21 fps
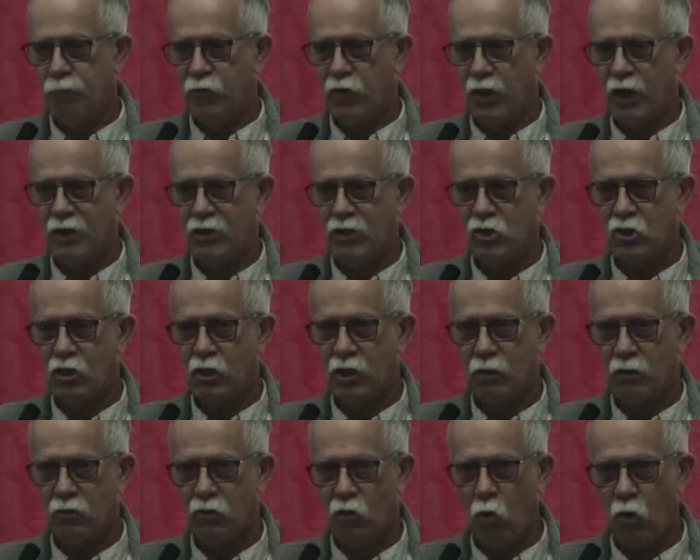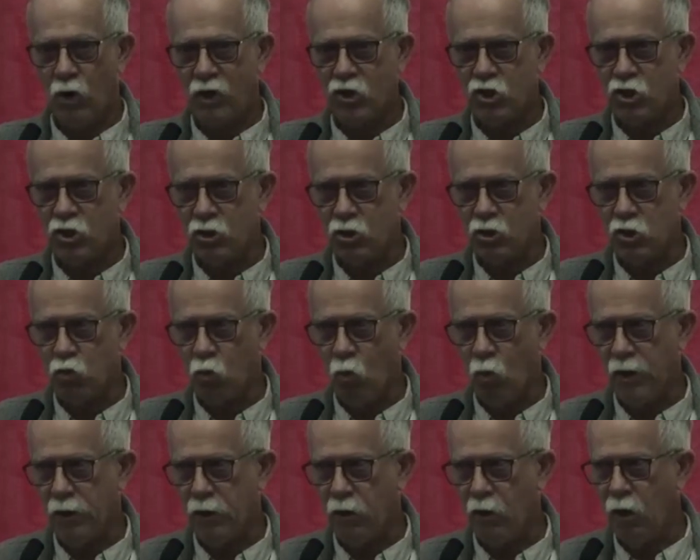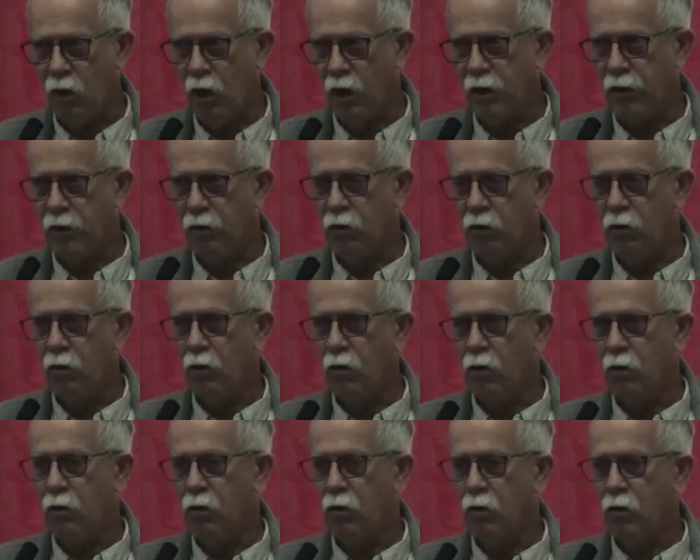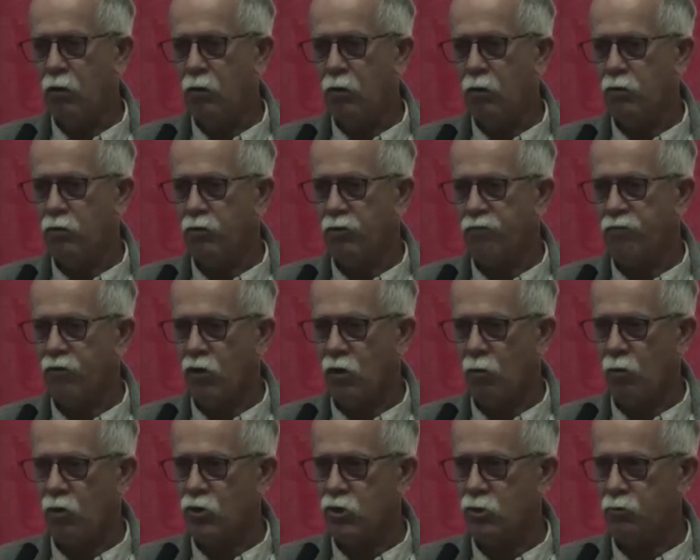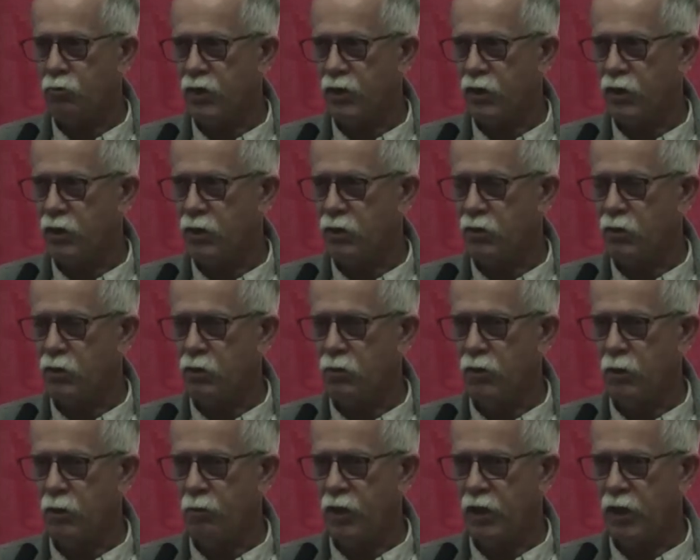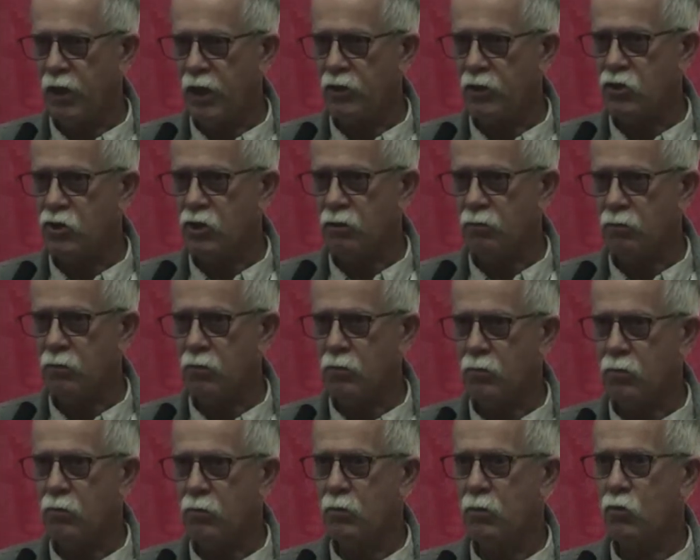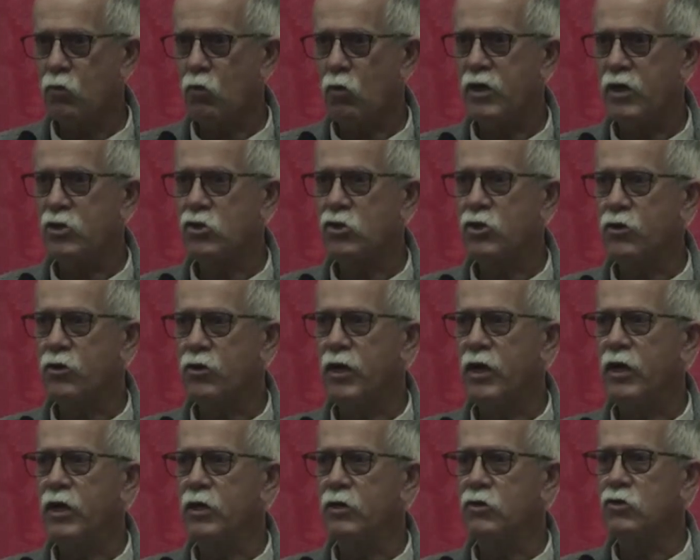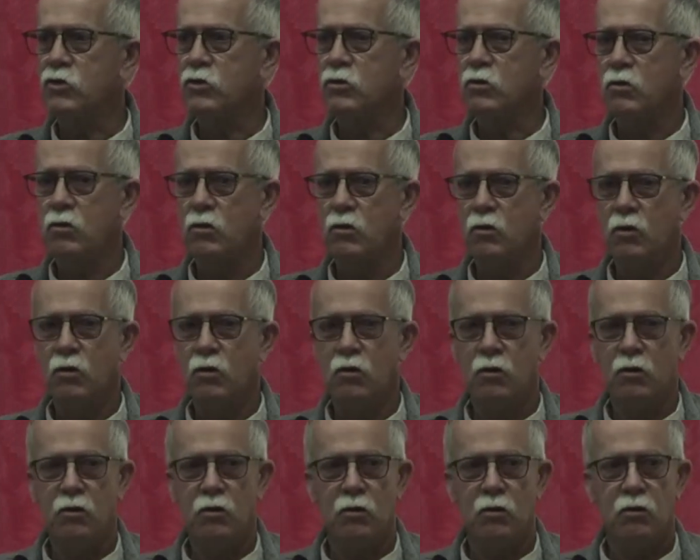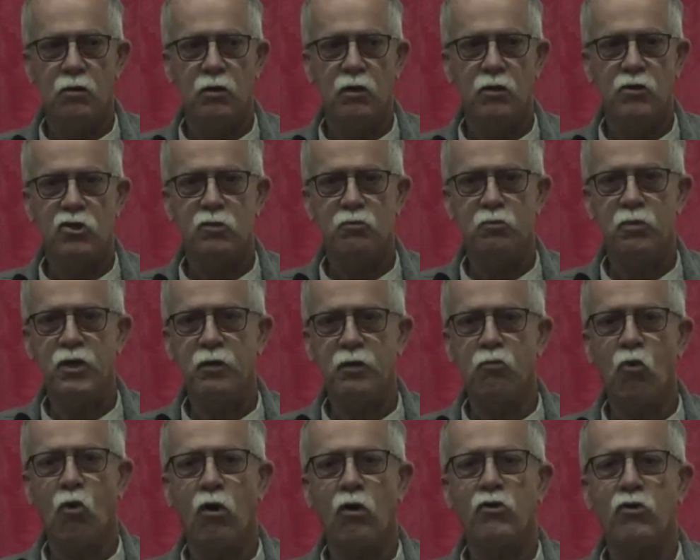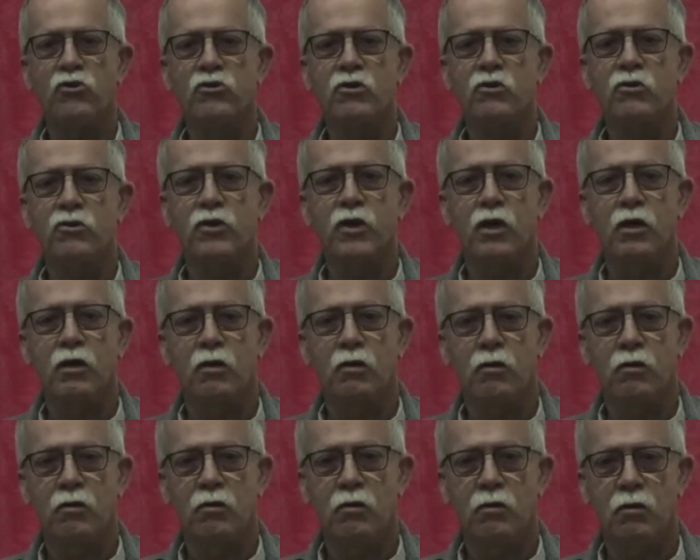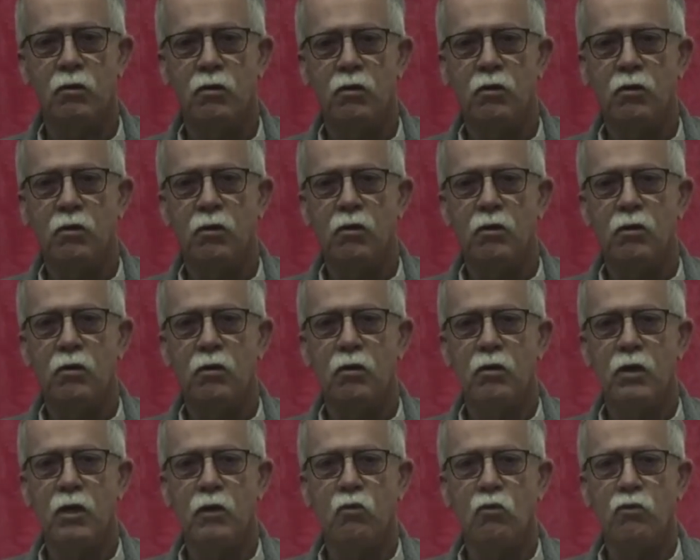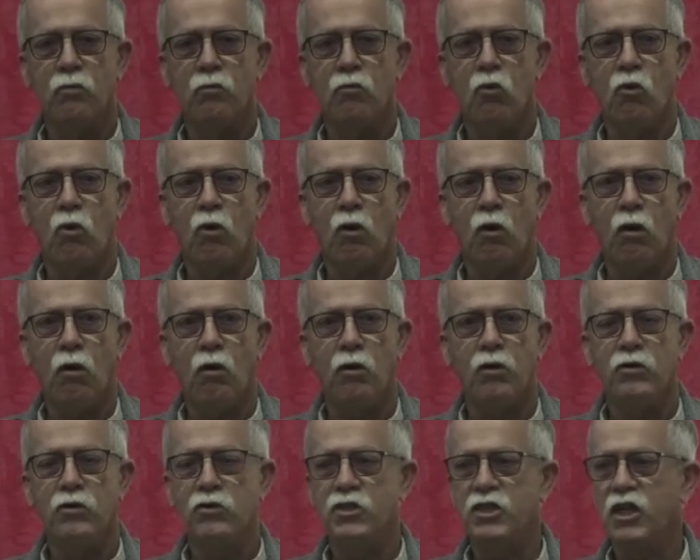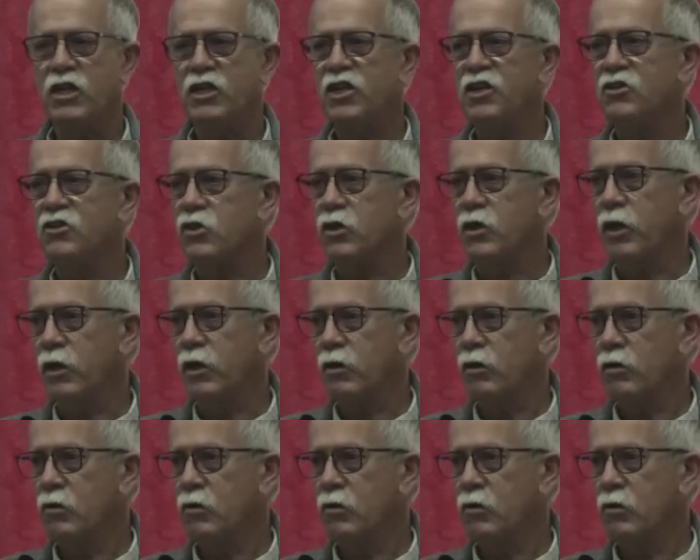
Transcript: as the questions went on, the farmers began to raise their heads and speak more clearly and with more dignity,